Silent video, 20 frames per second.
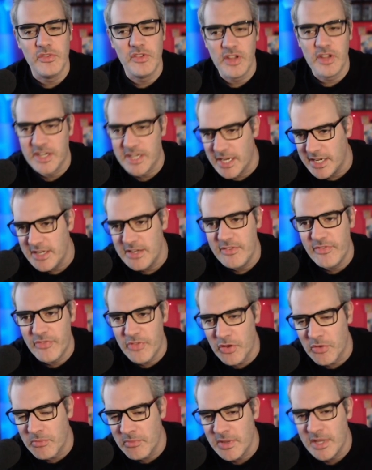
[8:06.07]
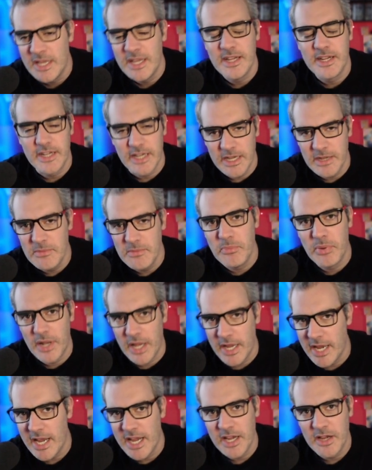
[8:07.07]
So it gave them
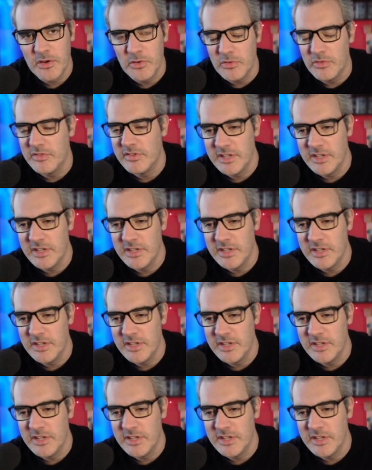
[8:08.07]
gameplay angles.